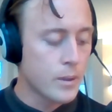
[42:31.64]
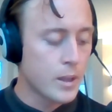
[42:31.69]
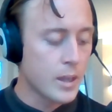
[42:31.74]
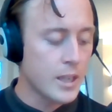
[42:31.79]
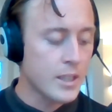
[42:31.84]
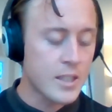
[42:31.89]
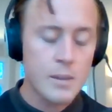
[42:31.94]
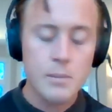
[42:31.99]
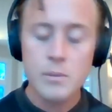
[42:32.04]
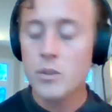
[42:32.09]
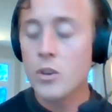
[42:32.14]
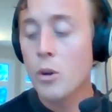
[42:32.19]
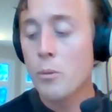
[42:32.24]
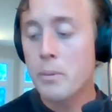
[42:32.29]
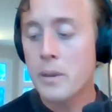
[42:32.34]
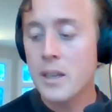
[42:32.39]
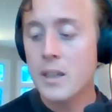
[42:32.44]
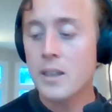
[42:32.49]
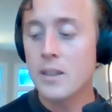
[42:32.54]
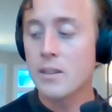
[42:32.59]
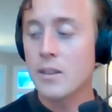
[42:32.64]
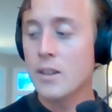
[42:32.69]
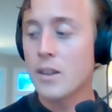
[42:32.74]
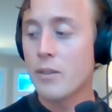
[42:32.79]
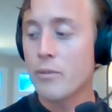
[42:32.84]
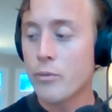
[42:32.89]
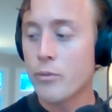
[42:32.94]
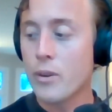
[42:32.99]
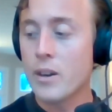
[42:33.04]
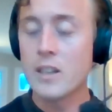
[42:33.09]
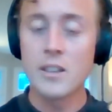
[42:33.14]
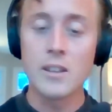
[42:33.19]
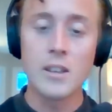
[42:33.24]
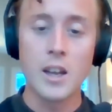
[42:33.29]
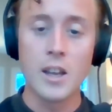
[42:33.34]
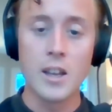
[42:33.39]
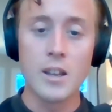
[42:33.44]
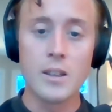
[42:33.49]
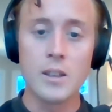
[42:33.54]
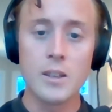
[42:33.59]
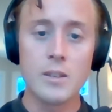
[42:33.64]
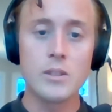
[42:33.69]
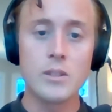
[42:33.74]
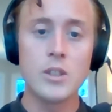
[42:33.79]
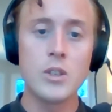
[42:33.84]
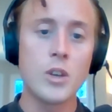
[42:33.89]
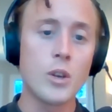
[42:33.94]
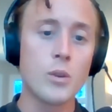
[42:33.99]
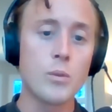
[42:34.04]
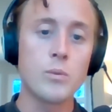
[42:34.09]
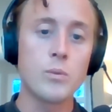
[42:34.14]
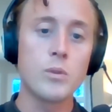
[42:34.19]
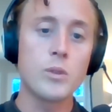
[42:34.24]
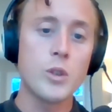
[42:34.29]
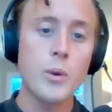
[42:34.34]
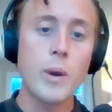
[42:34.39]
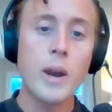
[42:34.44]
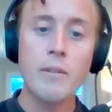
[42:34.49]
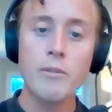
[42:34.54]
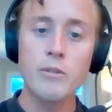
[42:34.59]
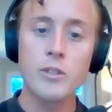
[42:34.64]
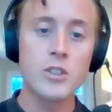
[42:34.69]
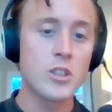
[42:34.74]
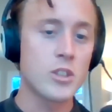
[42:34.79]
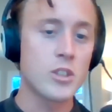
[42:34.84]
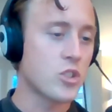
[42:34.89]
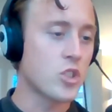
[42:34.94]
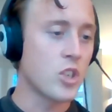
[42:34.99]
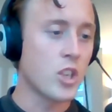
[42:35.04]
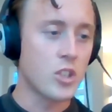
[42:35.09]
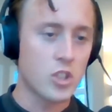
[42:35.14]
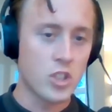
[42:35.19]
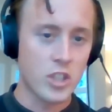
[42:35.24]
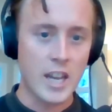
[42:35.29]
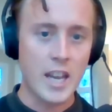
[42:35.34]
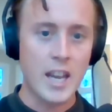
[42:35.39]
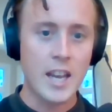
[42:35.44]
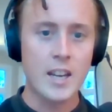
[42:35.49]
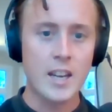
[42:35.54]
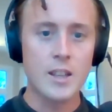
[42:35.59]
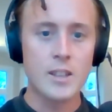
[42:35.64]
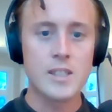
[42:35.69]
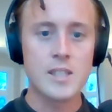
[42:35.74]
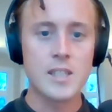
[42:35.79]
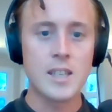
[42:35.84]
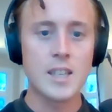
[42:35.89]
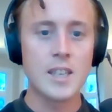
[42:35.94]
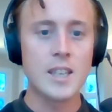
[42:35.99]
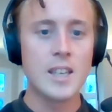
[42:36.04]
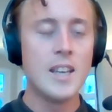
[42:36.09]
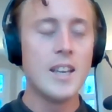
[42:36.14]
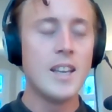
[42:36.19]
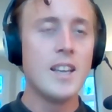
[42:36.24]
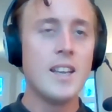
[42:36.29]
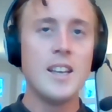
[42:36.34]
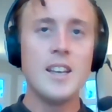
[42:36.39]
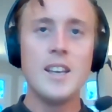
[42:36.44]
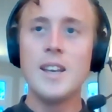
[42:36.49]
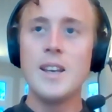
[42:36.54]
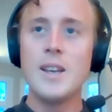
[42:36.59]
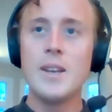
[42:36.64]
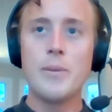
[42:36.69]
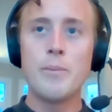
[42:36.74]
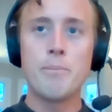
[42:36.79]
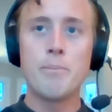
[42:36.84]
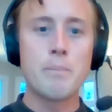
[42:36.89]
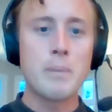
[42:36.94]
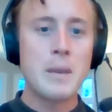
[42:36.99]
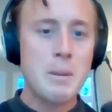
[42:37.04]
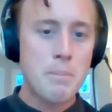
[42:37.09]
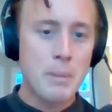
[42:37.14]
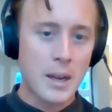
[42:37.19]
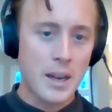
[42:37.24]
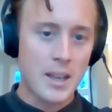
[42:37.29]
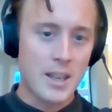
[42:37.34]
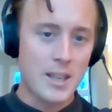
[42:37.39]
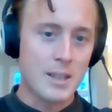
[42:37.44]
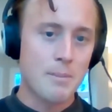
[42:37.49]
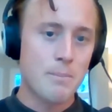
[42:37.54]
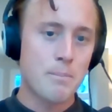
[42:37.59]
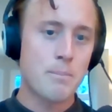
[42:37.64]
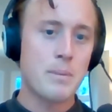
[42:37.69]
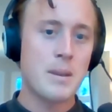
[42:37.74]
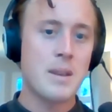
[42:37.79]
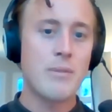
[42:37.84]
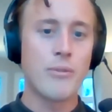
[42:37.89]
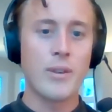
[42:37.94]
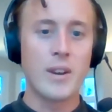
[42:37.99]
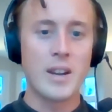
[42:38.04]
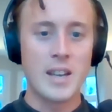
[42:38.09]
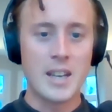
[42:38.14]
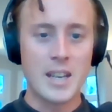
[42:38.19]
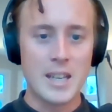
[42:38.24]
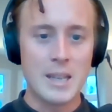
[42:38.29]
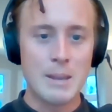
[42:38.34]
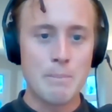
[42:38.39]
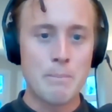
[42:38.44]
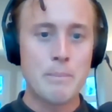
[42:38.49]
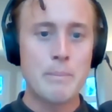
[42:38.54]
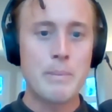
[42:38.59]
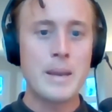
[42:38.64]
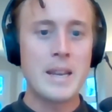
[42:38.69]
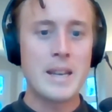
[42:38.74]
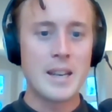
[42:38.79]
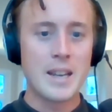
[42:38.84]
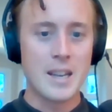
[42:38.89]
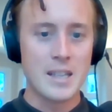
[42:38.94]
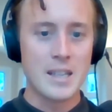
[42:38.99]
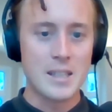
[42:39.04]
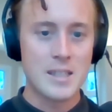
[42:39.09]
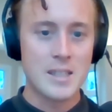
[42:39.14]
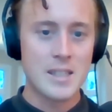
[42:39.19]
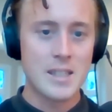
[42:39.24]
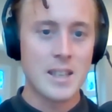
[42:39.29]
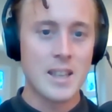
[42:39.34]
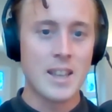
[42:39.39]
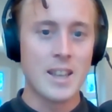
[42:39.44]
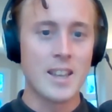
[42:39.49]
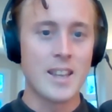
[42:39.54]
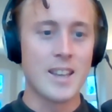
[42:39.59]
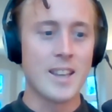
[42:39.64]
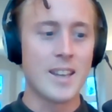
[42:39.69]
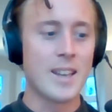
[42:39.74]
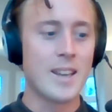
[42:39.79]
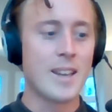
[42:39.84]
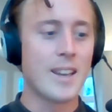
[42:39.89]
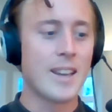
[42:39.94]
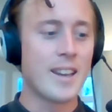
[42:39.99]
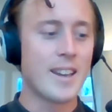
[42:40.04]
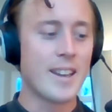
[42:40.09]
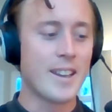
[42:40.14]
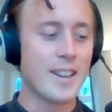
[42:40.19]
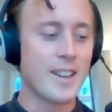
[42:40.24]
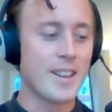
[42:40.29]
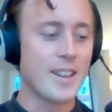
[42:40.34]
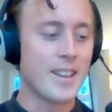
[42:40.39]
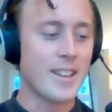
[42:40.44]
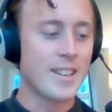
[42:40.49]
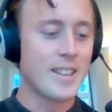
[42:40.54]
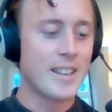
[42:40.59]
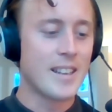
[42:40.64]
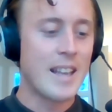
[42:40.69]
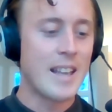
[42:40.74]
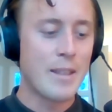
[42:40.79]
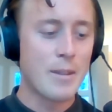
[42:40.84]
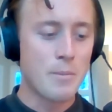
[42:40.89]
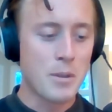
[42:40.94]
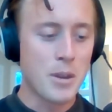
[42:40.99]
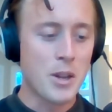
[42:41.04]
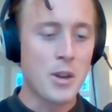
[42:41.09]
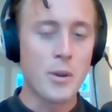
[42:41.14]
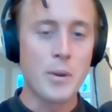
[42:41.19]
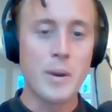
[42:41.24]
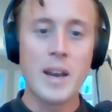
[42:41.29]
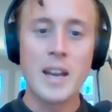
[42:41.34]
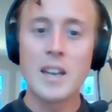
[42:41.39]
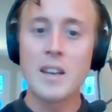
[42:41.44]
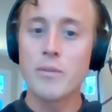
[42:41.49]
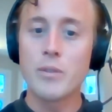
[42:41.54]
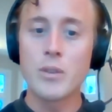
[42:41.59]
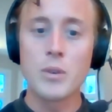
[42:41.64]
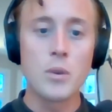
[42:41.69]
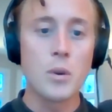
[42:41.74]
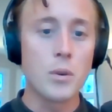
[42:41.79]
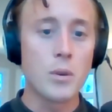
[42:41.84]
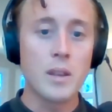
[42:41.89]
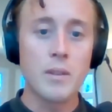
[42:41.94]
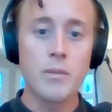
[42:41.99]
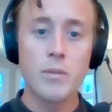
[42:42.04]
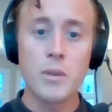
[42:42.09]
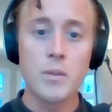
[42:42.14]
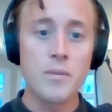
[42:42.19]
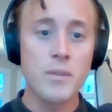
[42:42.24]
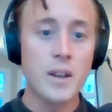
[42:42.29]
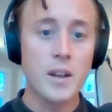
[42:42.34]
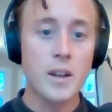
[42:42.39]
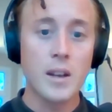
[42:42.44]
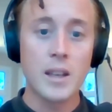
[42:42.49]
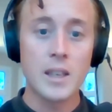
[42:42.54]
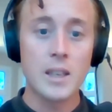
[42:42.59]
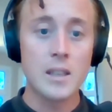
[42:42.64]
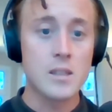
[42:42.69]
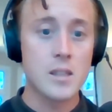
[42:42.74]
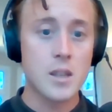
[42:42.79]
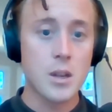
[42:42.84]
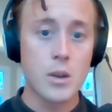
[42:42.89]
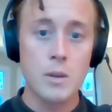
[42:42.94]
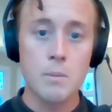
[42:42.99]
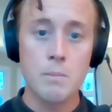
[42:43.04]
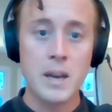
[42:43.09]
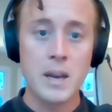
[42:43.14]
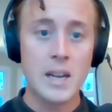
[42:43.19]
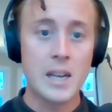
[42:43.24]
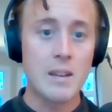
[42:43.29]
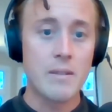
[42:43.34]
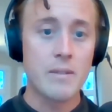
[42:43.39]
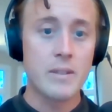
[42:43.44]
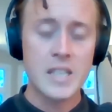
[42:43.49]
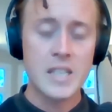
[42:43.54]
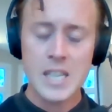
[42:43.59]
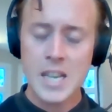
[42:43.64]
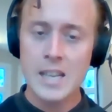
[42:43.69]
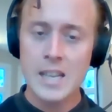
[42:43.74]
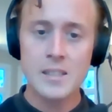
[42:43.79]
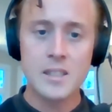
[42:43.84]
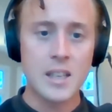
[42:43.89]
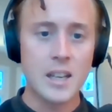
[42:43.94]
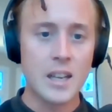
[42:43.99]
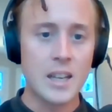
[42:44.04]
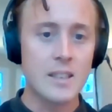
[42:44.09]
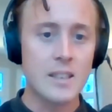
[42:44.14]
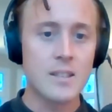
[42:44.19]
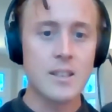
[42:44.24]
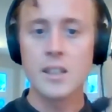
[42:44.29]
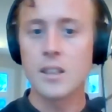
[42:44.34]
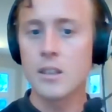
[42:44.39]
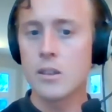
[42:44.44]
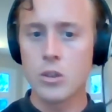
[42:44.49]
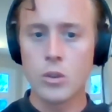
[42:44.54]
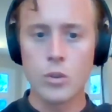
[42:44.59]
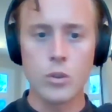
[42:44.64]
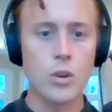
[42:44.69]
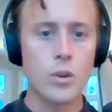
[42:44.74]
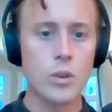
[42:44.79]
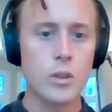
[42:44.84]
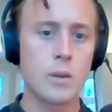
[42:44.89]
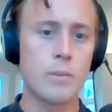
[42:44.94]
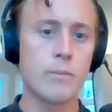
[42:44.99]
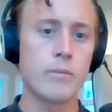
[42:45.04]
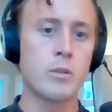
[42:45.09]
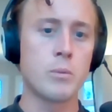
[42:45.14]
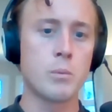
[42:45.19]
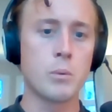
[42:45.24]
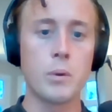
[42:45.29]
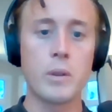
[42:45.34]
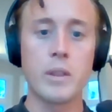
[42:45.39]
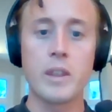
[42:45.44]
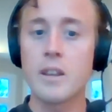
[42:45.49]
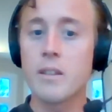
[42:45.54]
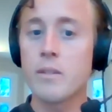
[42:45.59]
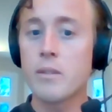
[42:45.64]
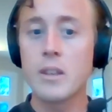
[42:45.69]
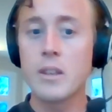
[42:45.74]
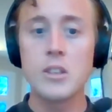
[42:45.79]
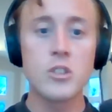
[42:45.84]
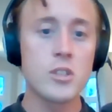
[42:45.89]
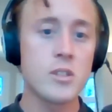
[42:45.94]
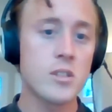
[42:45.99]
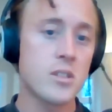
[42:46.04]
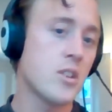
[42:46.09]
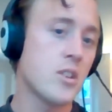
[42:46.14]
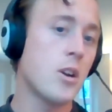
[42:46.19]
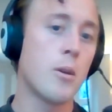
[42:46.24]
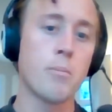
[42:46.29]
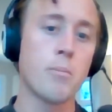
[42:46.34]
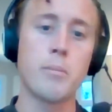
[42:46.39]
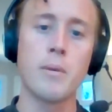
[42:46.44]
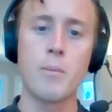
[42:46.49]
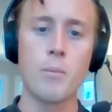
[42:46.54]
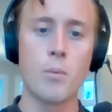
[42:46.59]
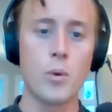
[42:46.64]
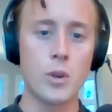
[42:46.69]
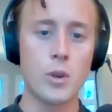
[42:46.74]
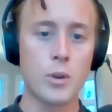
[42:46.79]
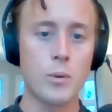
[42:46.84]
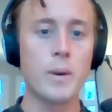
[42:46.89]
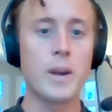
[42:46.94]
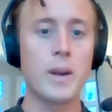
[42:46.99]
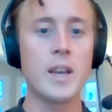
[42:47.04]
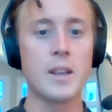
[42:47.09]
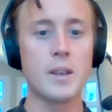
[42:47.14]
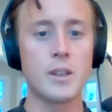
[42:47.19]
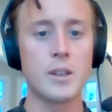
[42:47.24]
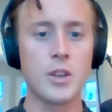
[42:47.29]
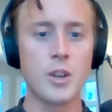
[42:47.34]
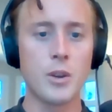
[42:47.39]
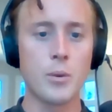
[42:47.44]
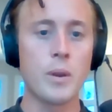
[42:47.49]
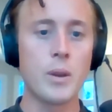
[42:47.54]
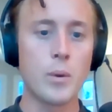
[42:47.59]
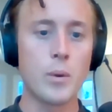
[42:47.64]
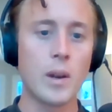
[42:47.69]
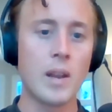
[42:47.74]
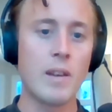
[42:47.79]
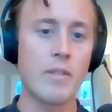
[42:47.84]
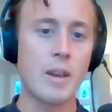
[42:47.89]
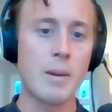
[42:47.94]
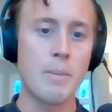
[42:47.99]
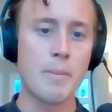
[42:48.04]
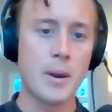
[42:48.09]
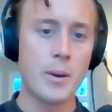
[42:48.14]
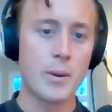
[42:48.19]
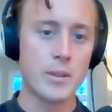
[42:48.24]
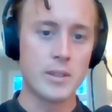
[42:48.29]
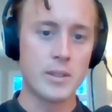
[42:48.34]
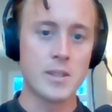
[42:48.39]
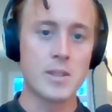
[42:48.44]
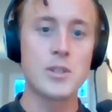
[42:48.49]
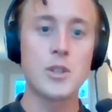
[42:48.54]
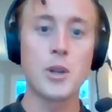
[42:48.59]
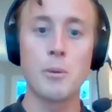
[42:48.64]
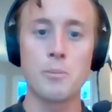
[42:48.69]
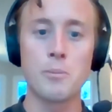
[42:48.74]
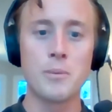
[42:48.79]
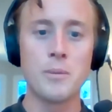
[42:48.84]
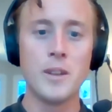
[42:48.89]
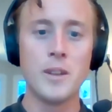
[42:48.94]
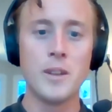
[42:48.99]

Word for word: in terms of not being friendly, uh, you know, you have to just judge that. And I'd say, be polite, be friendly, be nice, uh, uh, let them know. And if you if you feel like it's going badly, if it's escalating and you're not comfortable with it, then just stop and walk away. You know, we all have that power to stop